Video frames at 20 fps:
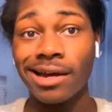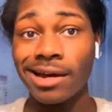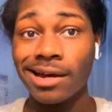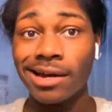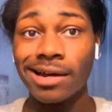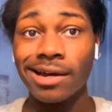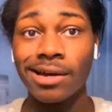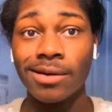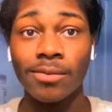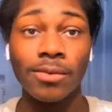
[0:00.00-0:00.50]

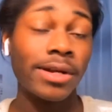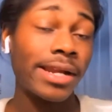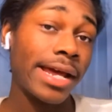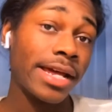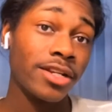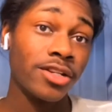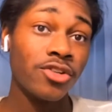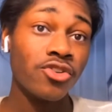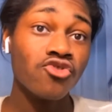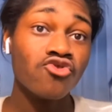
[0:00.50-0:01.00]
What I
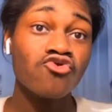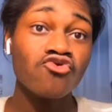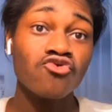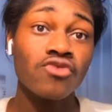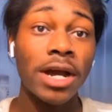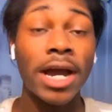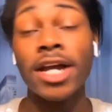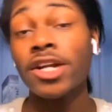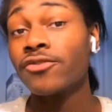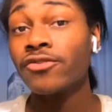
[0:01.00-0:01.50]
do,
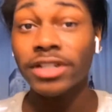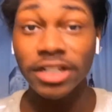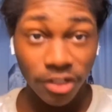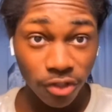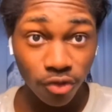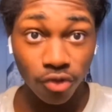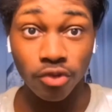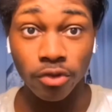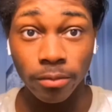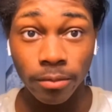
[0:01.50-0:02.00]
I don't really do
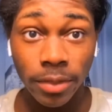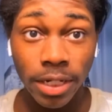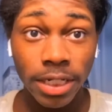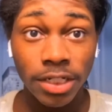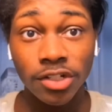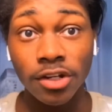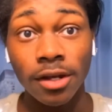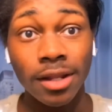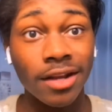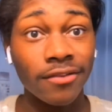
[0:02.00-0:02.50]
too much.
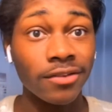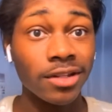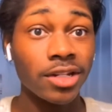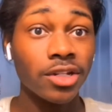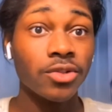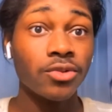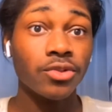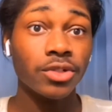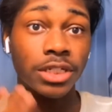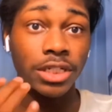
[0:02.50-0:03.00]
All I really
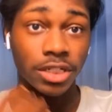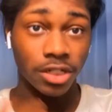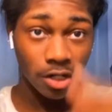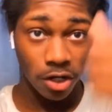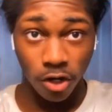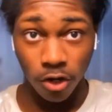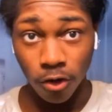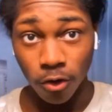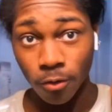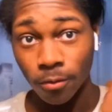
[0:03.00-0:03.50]
do is just
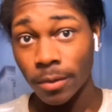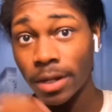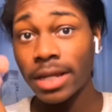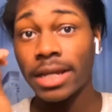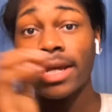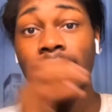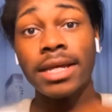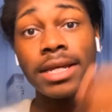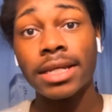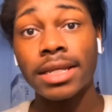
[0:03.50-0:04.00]
comb
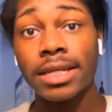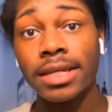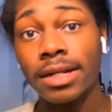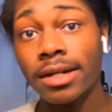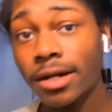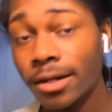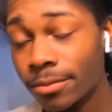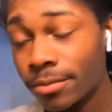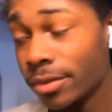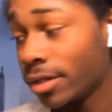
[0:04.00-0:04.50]
it, get
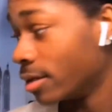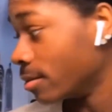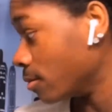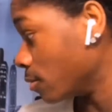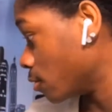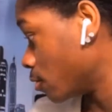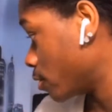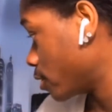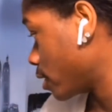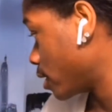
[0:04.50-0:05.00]
up in the
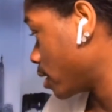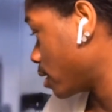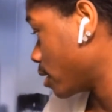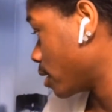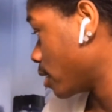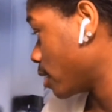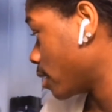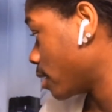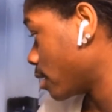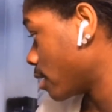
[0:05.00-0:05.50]
morning,
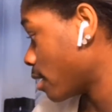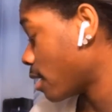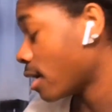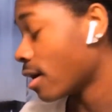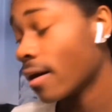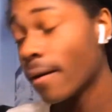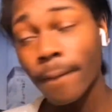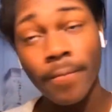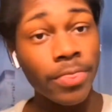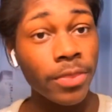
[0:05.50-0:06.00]

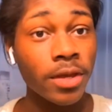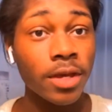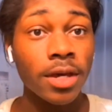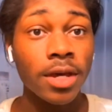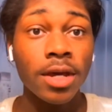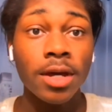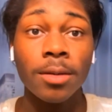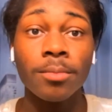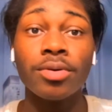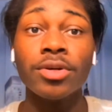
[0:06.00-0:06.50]

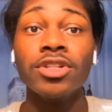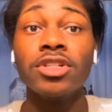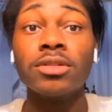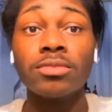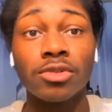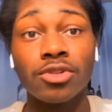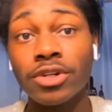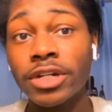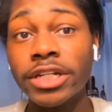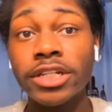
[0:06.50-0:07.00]
and put some
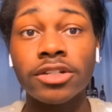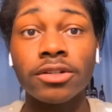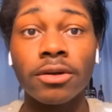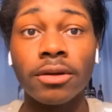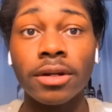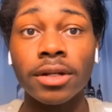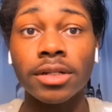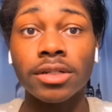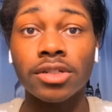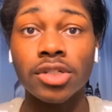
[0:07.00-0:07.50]
grease on
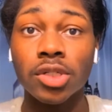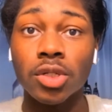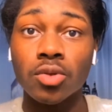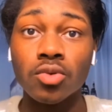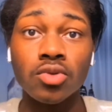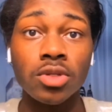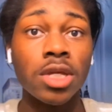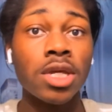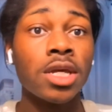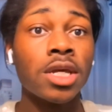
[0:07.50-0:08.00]
it. So
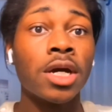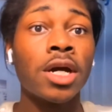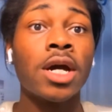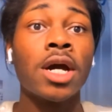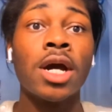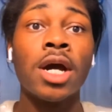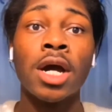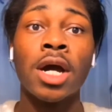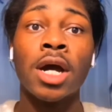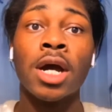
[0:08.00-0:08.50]

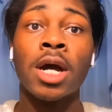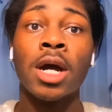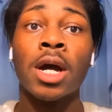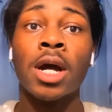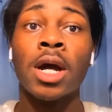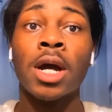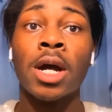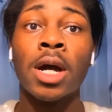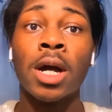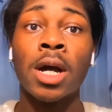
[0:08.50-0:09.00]

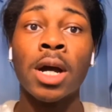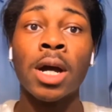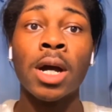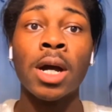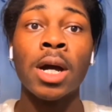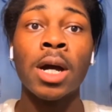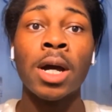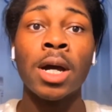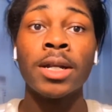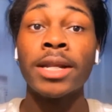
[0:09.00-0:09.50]

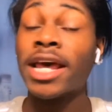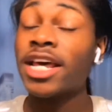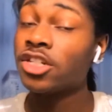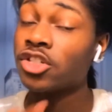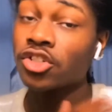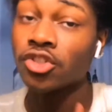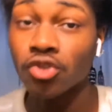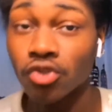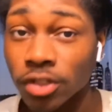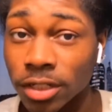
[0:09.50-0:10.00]
yeah, that's
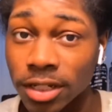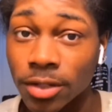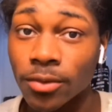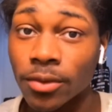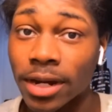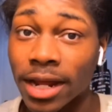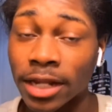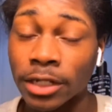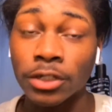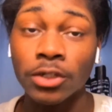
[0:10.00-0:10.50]
usually what
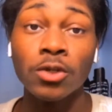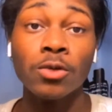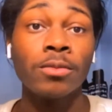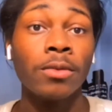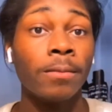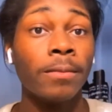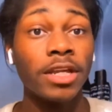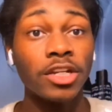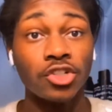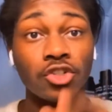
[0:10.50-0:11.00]
I do. But
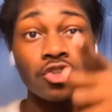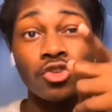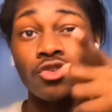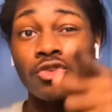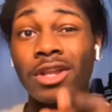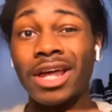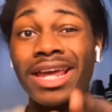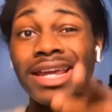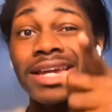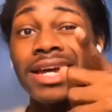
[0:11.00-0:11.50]
make sure you
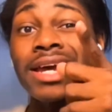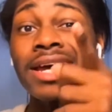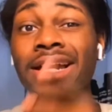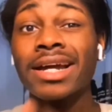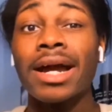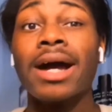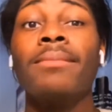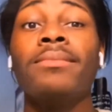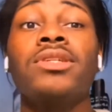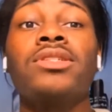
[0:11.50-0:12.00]
like,
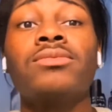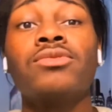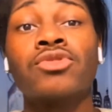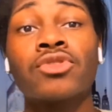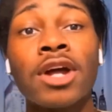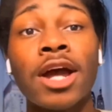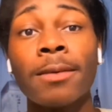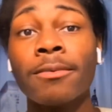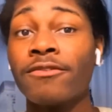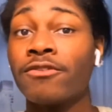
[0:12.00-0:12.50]
comment, subscribe
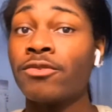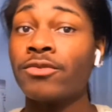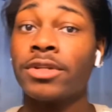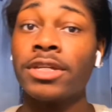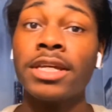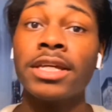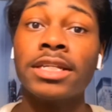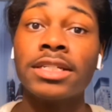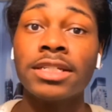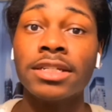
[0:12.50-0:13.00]
before we get
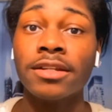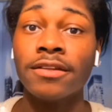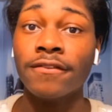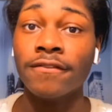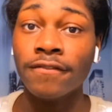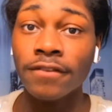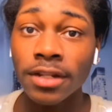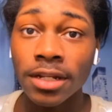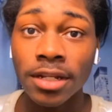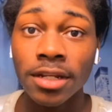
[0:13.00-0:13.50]
into the
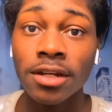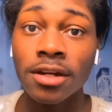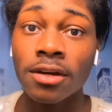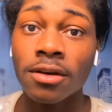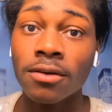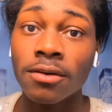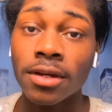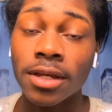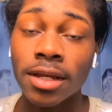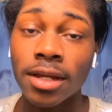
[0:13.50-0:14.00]
video.
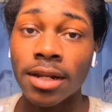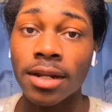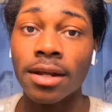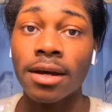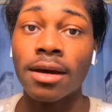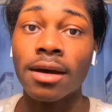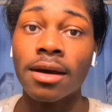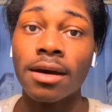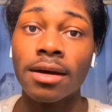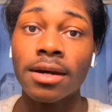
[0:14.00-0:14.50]

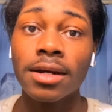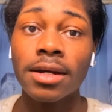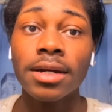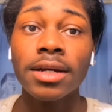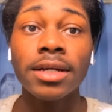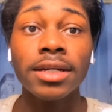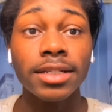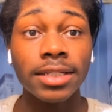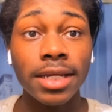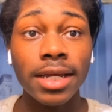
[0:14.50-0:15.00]
And
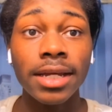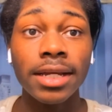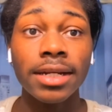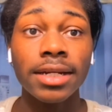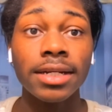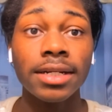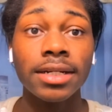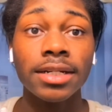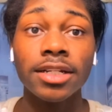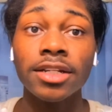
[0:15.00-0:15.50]
yeah,
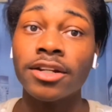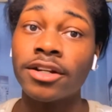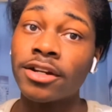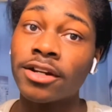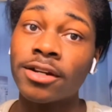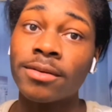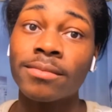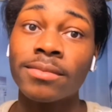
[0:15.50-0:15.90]
you heard me.